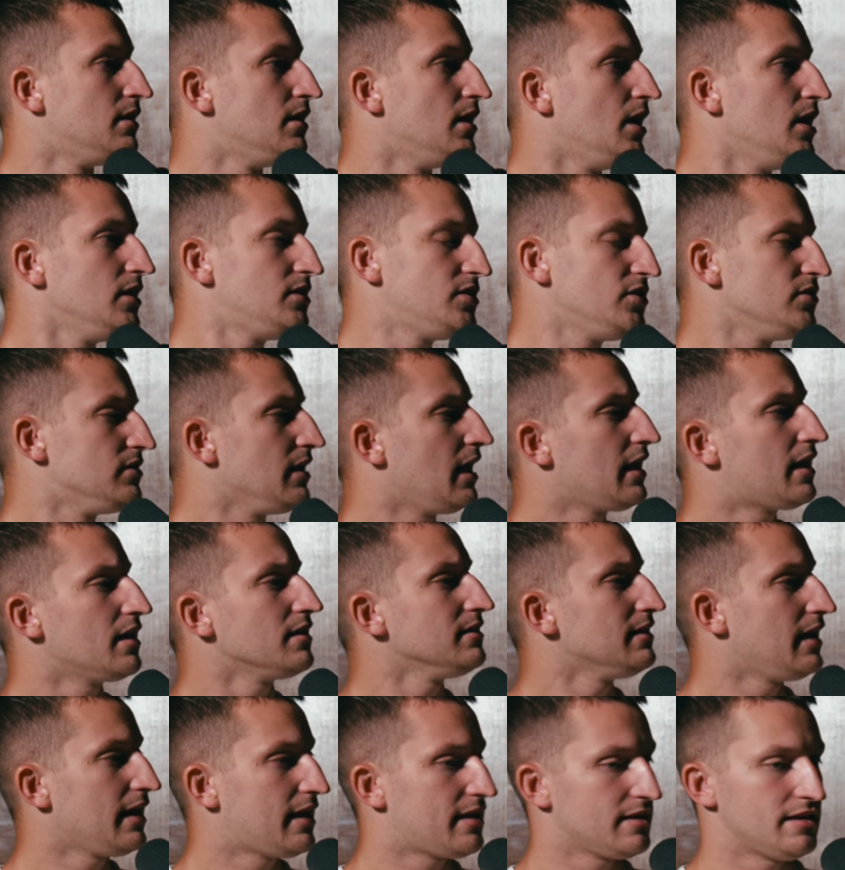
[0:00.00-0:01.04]
Dude,
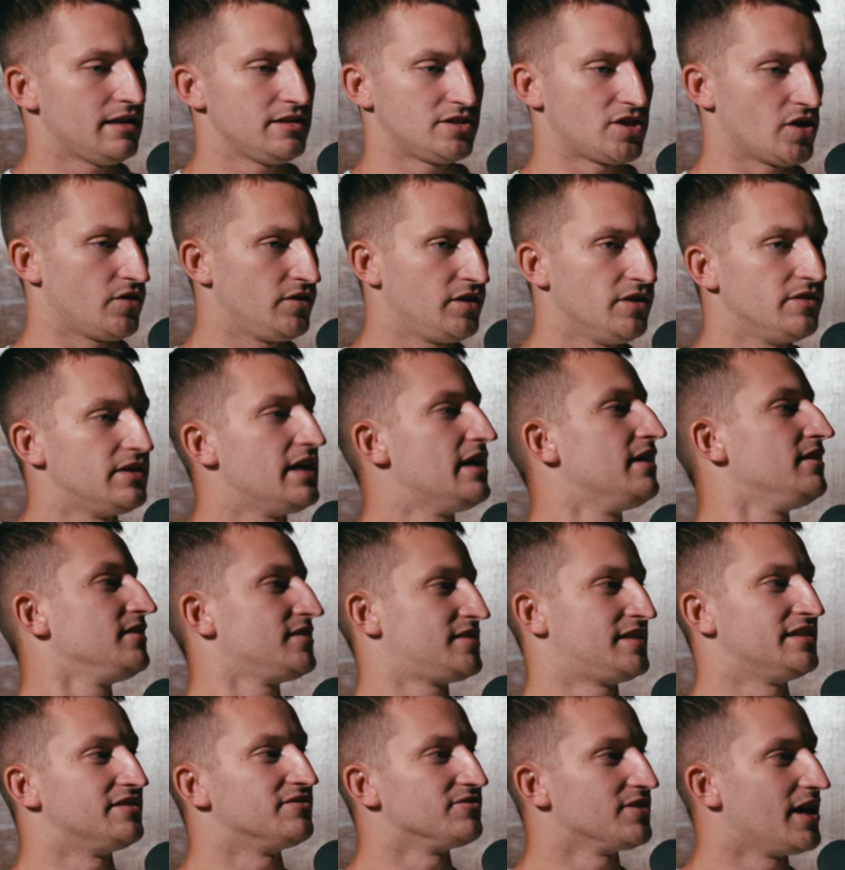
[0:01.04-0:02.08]
like in Antonio and
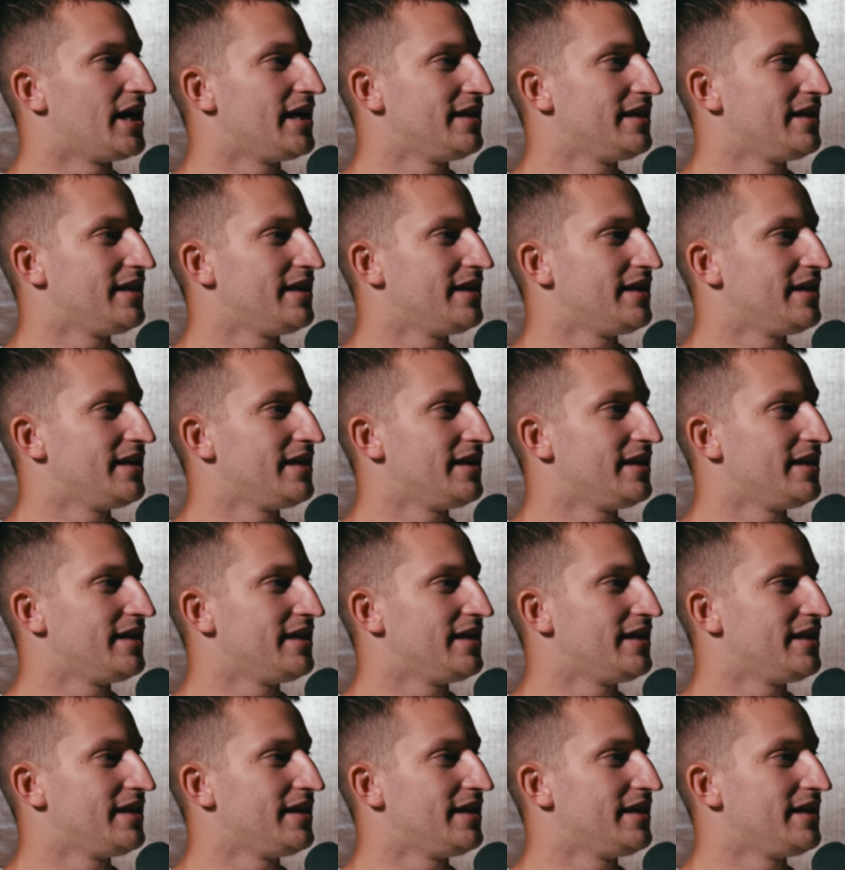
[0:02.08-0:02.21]
Allison, right?